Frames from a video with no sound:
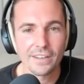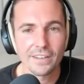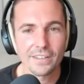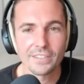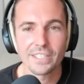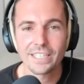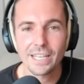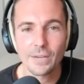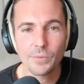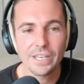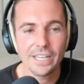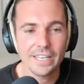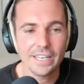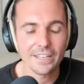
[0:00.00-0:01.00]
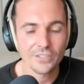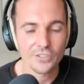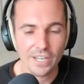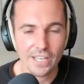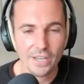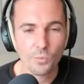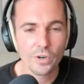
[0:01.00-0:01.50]
just like we did
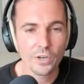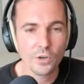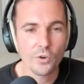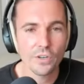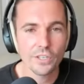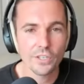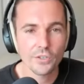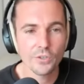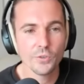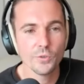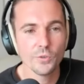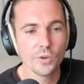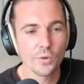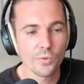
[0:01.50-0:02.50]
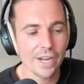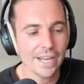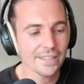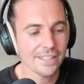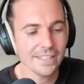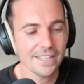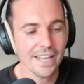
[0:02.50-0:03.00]
yesterday, we're going to
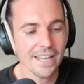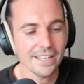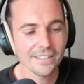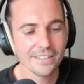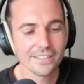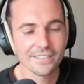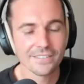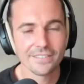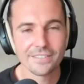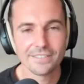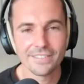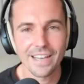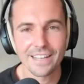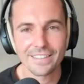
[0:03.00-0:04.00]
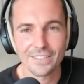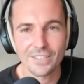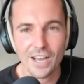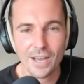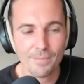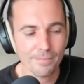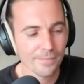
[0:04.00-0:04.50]
write the date at the
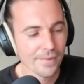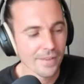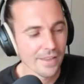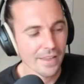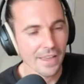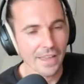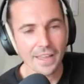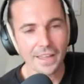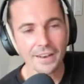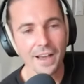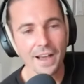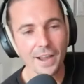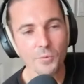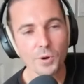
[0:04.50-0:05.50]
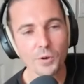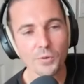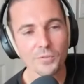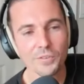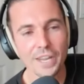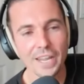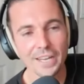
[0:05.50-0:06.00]
top. And I wrote
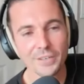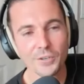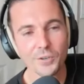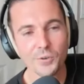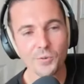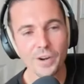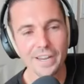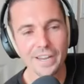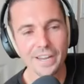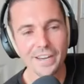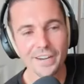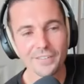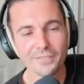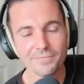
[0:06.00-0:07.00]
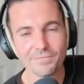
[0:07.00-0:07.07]
day two right here.